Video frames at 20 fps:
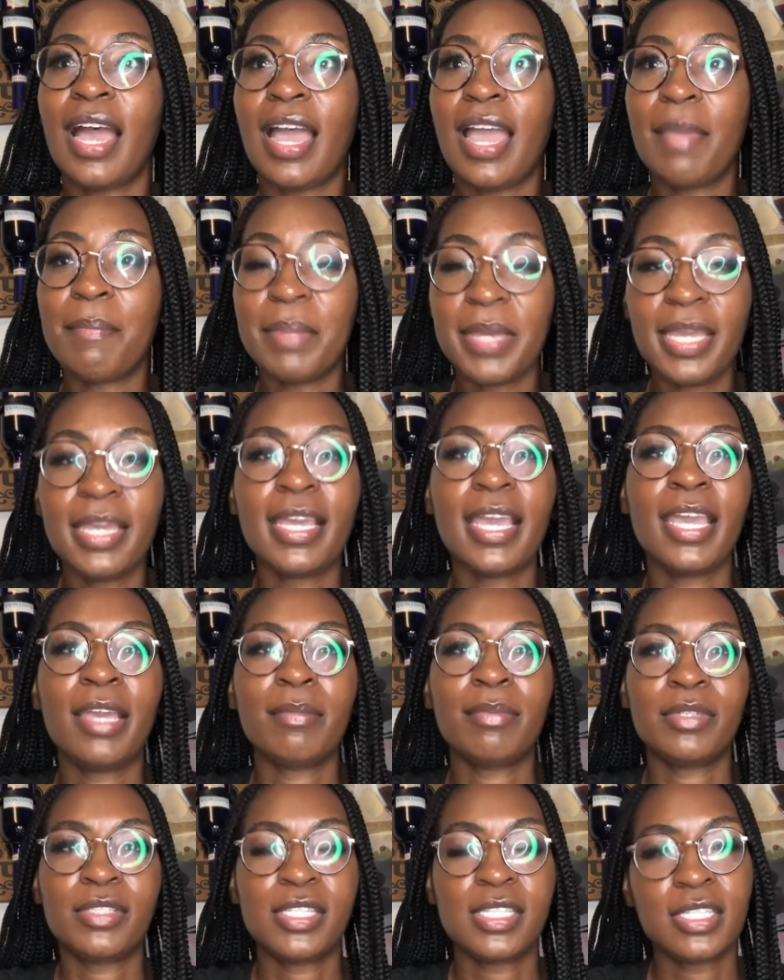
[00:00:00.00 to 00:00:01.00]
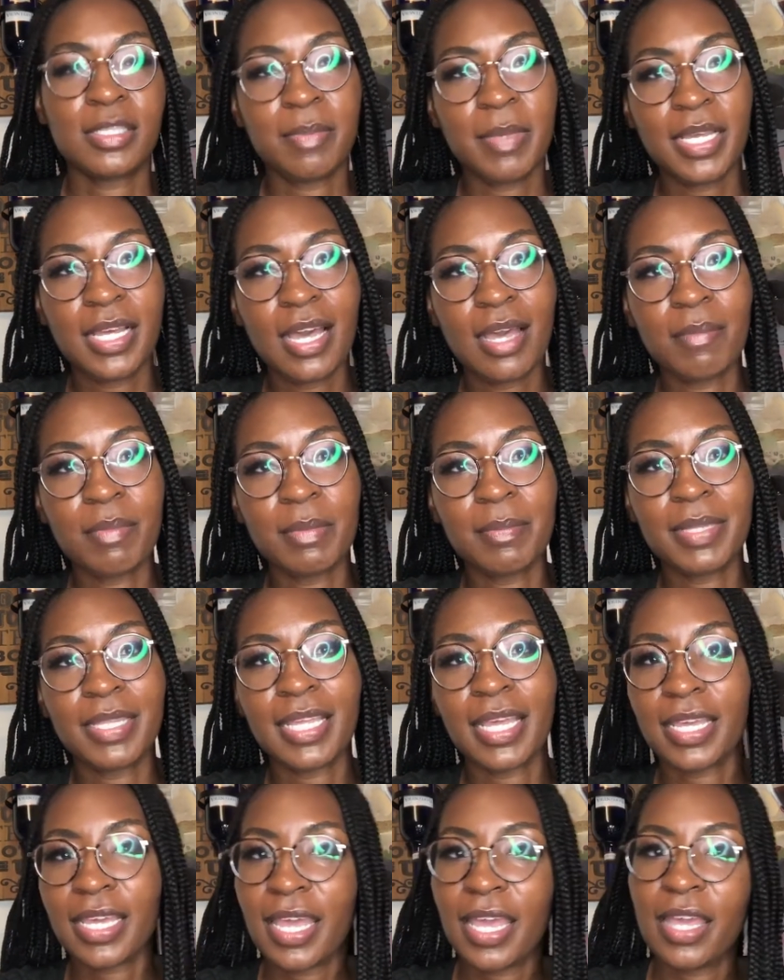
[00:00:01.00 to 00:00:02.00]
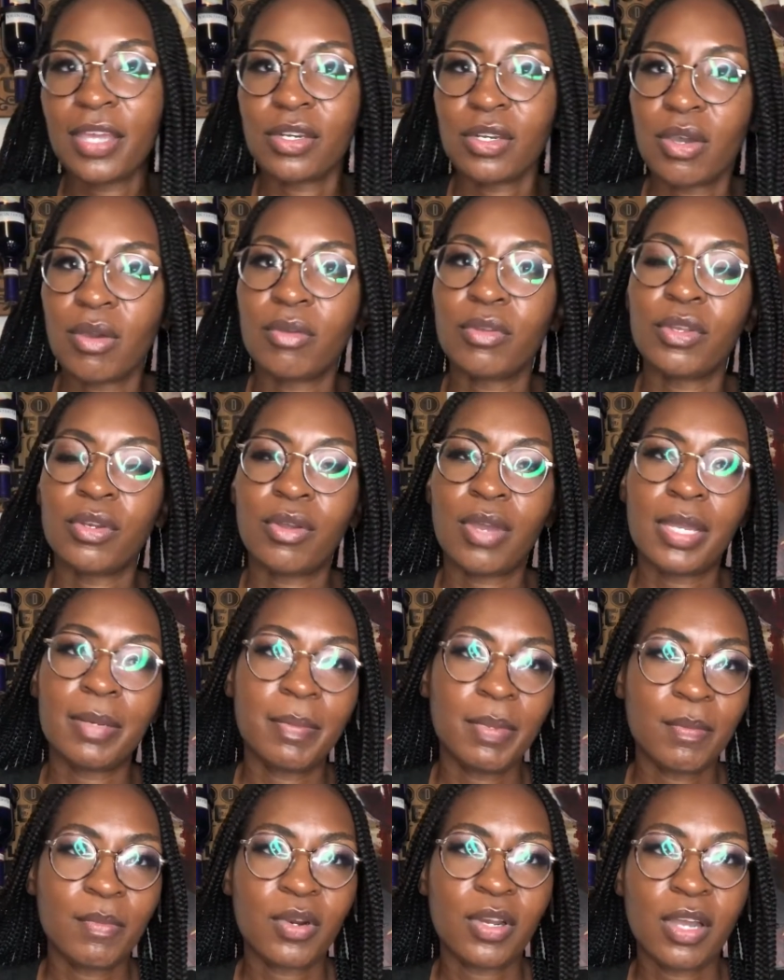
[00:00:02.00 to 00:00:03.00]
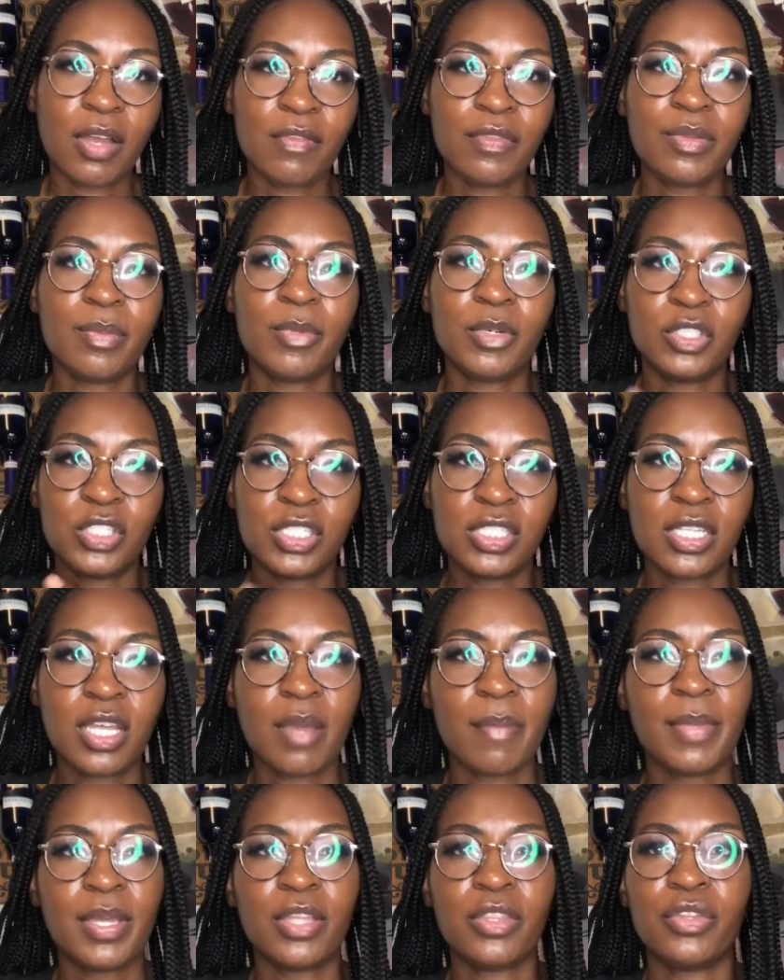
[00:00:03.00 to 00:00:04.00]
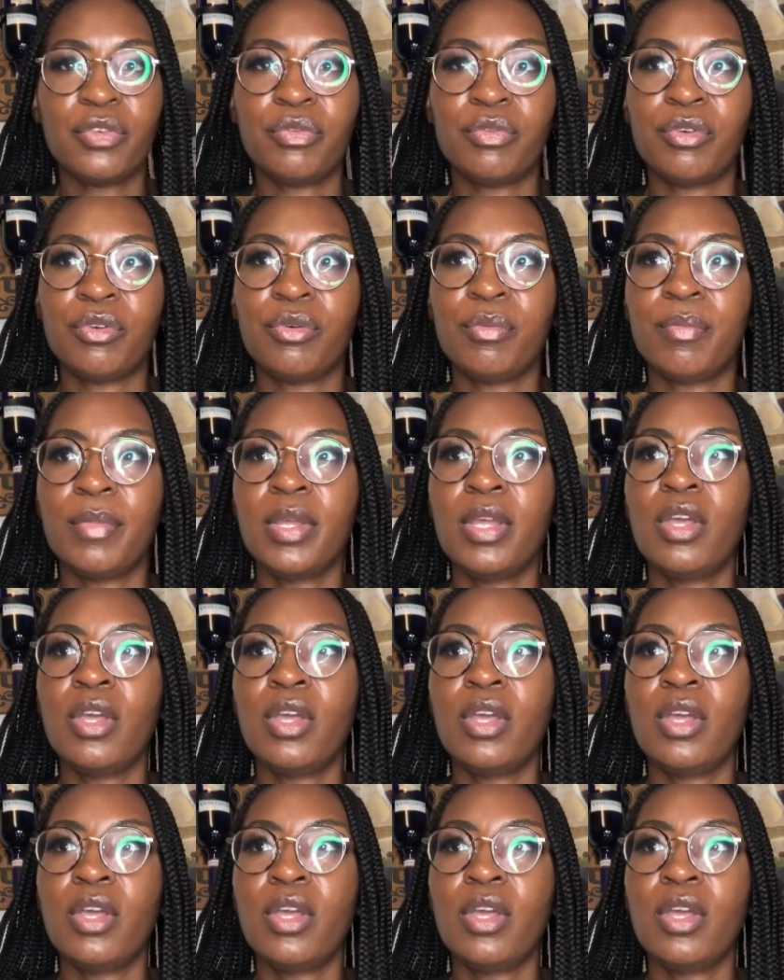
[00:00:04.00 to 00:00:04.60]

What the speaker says: being able to speak up and be like, hey, no, you know, I'd be more comfortable just coming in the room